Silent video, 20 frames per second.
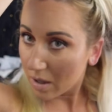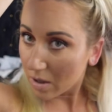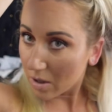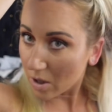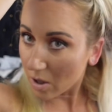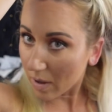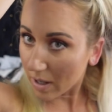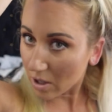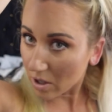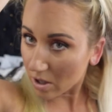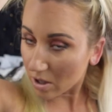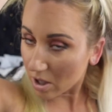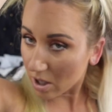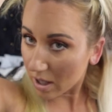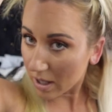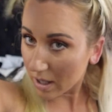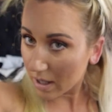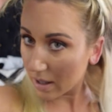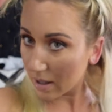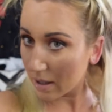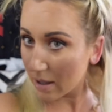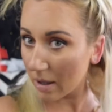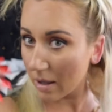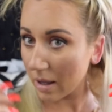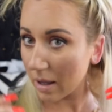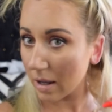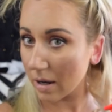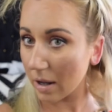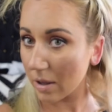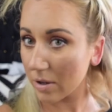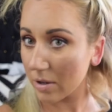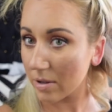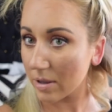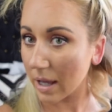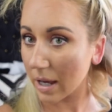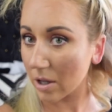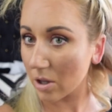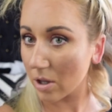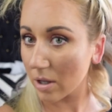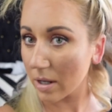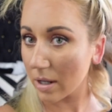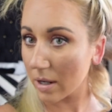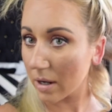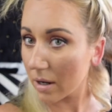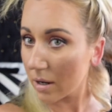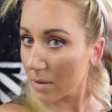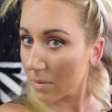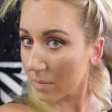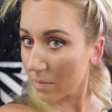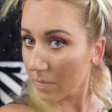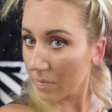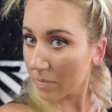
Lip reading: So I just took another section here